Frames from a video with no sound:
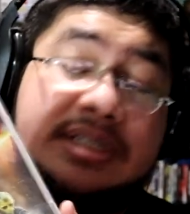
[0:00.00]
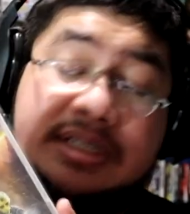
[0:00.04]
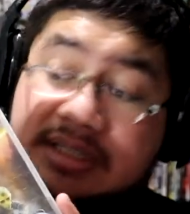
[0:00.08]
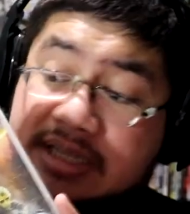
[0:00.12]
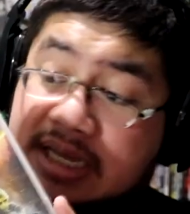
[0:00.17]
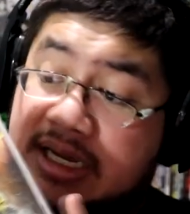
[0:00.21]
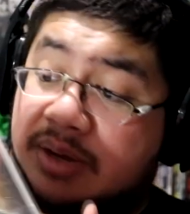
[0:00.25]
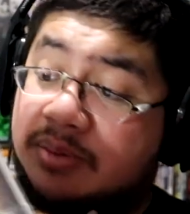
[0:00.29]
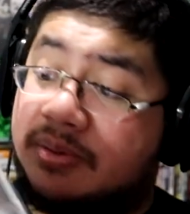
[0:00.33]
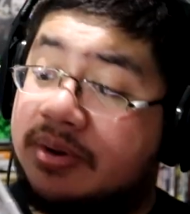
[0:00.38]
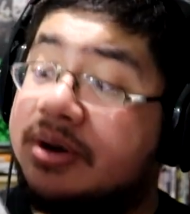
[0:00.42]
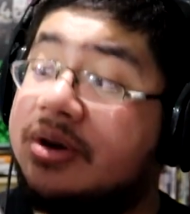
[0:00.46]
The
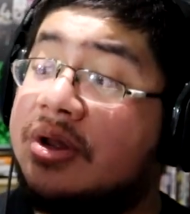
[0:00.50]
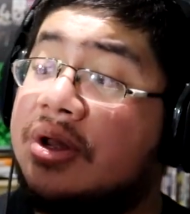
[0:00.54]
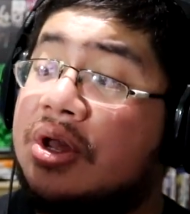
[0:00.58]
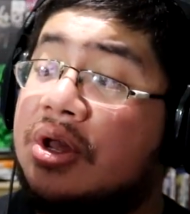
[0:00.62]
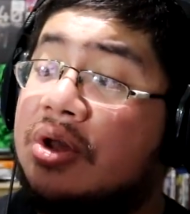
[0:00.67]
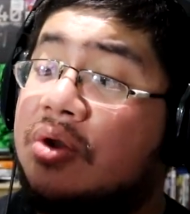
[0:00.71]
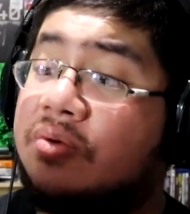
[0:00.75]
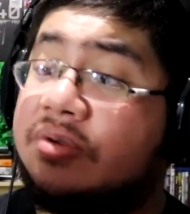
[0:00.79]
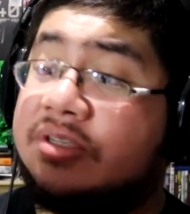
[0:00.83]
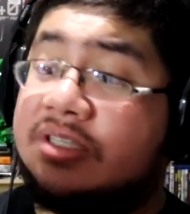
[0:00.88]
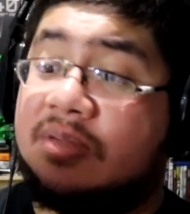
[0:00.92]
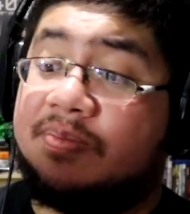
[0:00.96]
second one
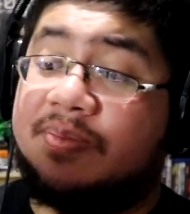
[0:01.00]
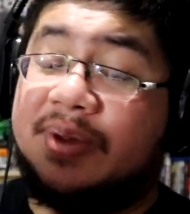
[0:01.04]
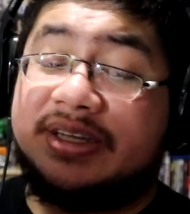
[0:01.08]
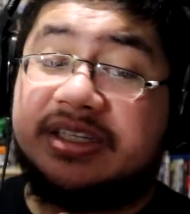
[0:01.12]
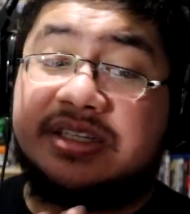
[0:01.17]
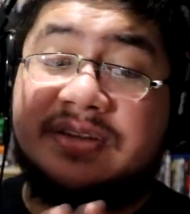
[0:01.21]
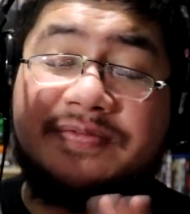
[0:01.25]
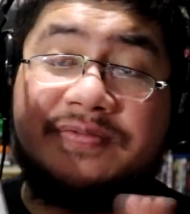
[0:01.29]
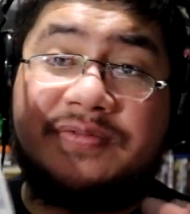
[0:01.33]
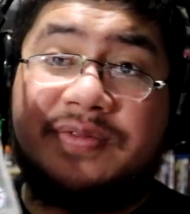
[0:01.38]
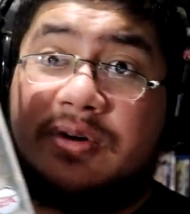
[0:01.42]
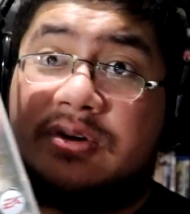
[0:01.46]
was the
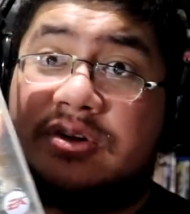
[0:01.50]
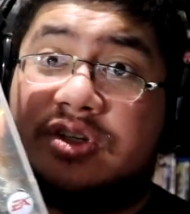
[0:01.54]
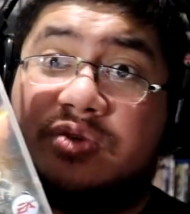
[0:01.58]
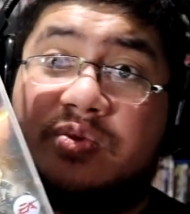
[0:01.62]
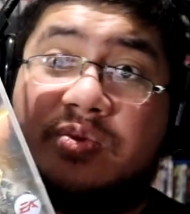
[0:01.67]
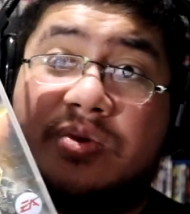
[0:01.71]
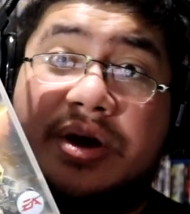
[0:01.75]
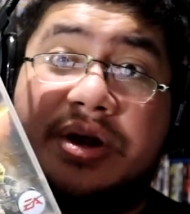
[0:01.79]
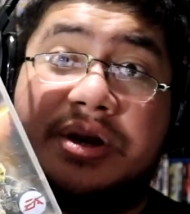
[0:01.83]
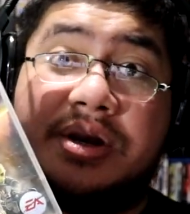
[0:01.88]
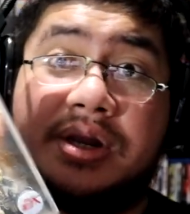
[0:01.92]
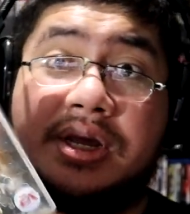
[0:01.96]
best. The first
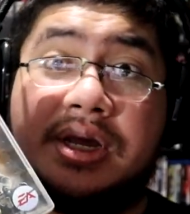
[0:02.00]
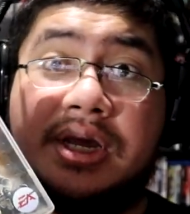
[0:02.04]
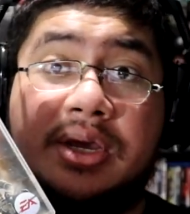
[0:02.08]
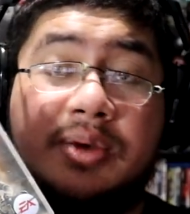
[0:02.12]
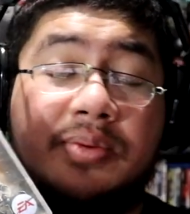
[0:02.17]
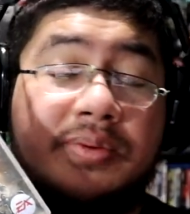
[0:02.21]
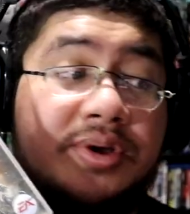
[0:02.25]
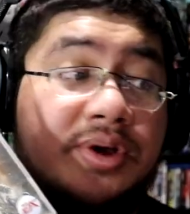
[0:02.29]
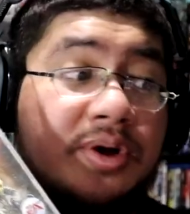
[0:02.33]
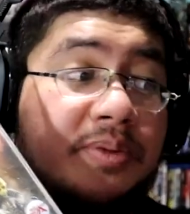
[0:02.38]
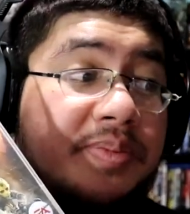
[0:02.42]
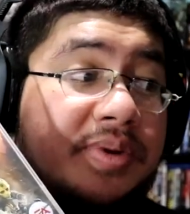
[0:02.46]

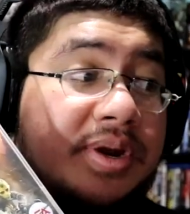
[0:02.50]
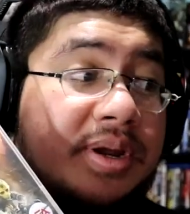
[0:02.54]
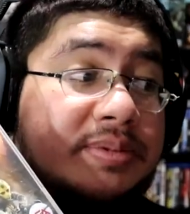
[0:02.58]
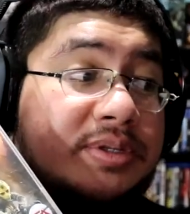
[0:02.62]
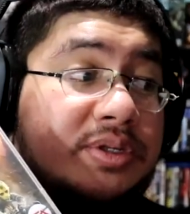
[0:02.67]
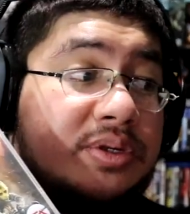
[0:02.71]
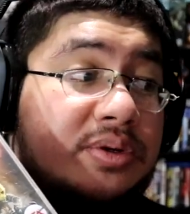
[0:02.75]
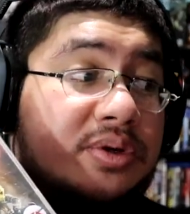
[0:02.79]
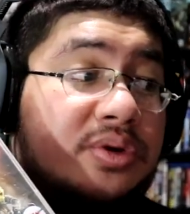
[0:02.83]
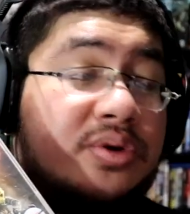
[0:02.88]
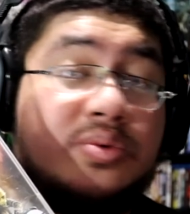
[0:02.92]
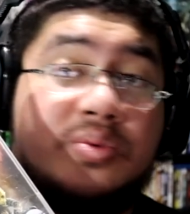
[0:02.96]
one, we opened up
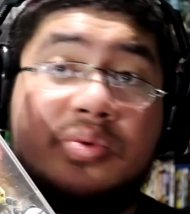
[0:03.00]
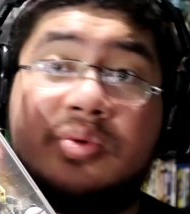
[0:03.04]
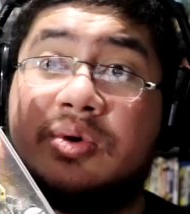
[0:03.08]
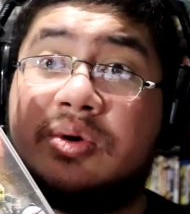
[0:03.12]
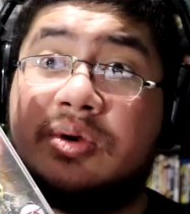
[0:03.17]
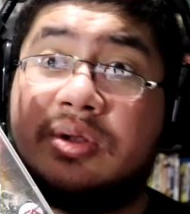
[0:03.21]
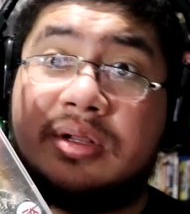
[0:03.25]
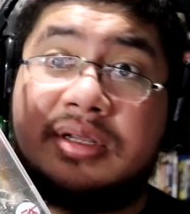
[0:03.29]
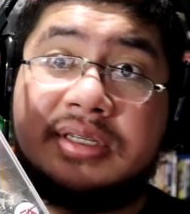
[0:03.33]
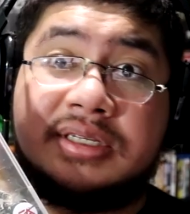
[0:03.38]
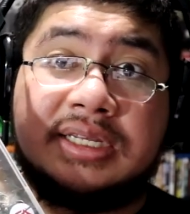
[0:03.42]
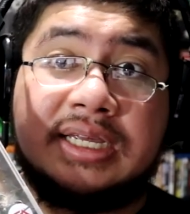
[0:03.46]
to a new
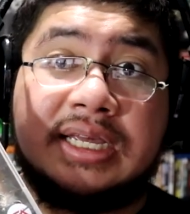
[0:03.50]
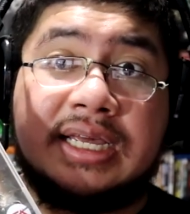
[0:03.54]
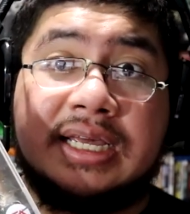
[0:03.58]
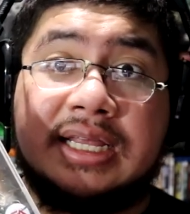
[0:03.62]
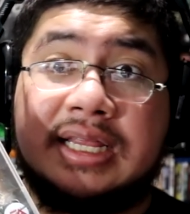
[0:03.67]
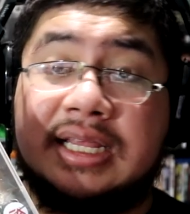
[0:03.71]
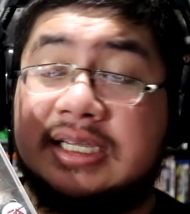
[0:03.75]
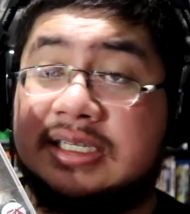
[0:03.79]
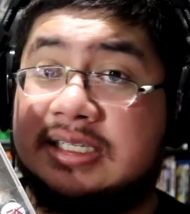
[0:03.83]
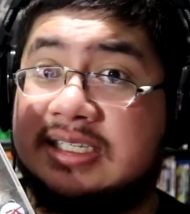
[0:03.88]
world.